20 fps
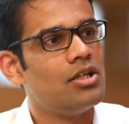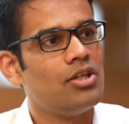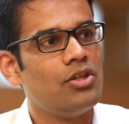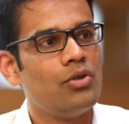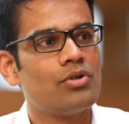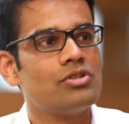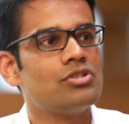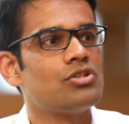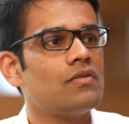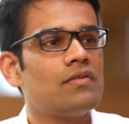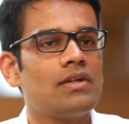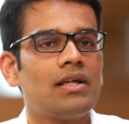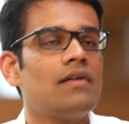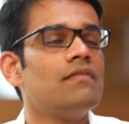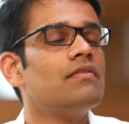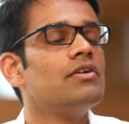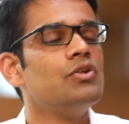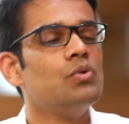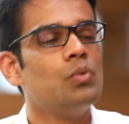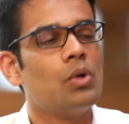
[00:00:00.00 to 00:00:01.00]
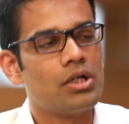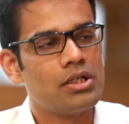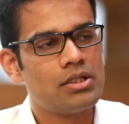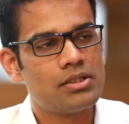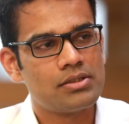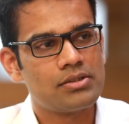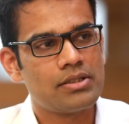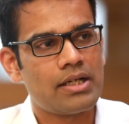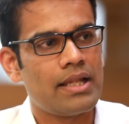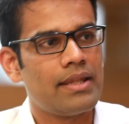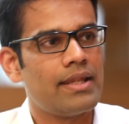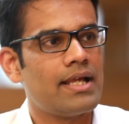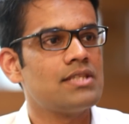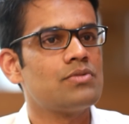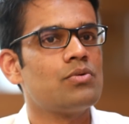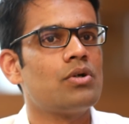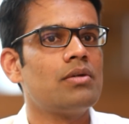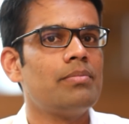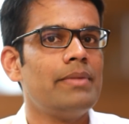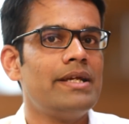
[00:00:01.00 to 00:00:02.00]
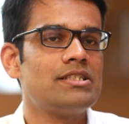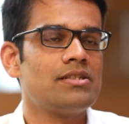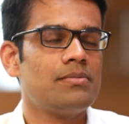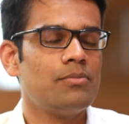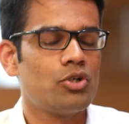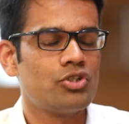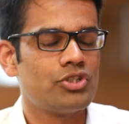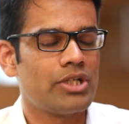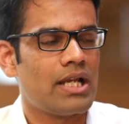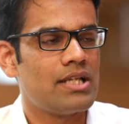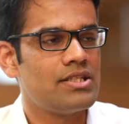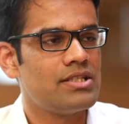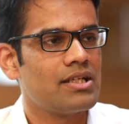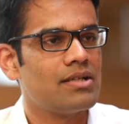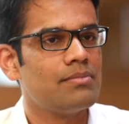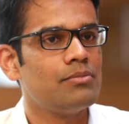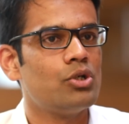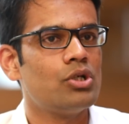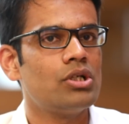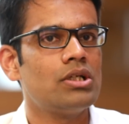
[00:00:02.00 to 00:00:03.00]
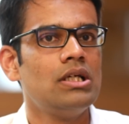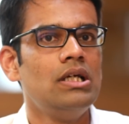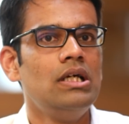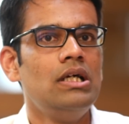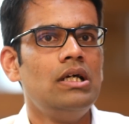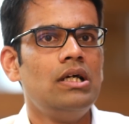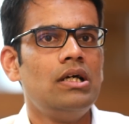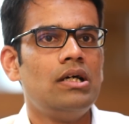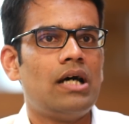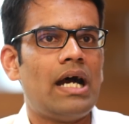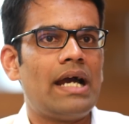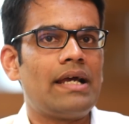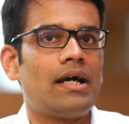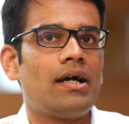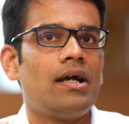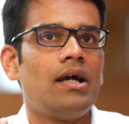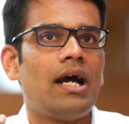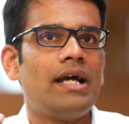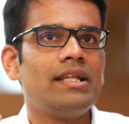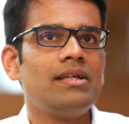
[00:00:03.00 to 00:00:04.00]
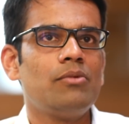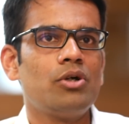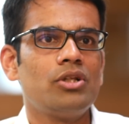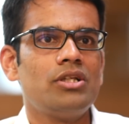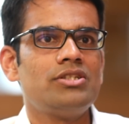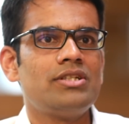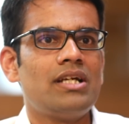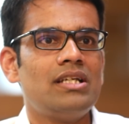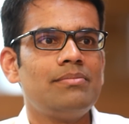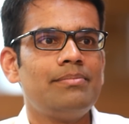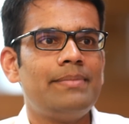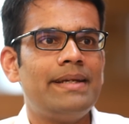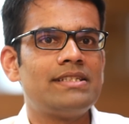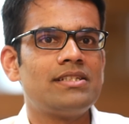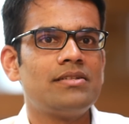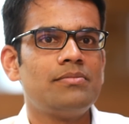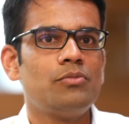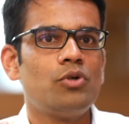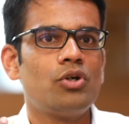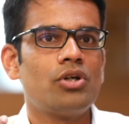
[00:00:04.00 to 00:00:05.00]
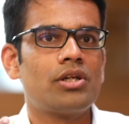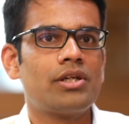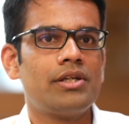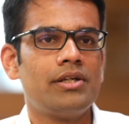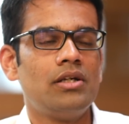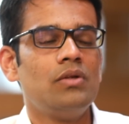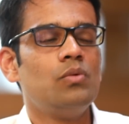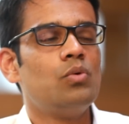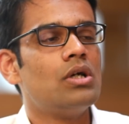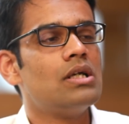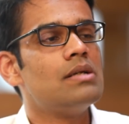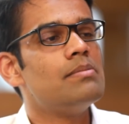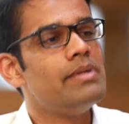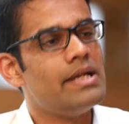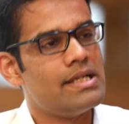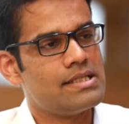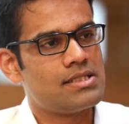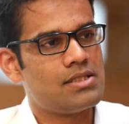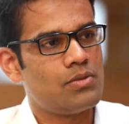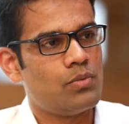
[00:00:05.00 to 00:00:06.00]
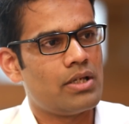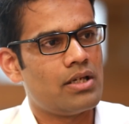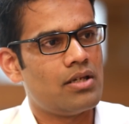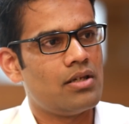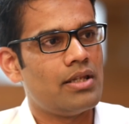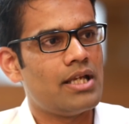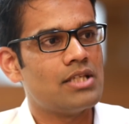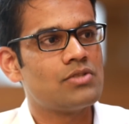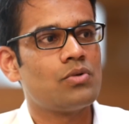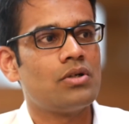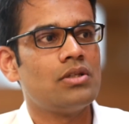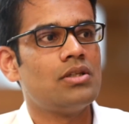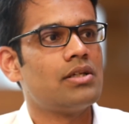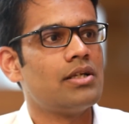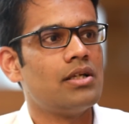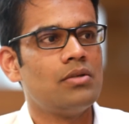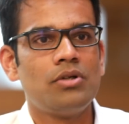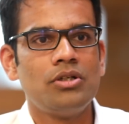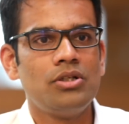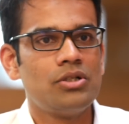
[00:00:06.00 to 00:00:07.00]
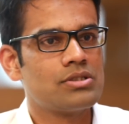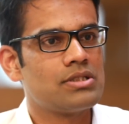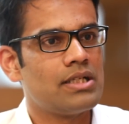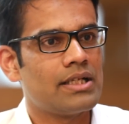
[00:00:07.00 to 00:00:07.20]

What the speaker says: You can solve it however you want. And that's what makes it more challenging and more, I think more than challenging, makes it more real world based, wherein that's what the real world looks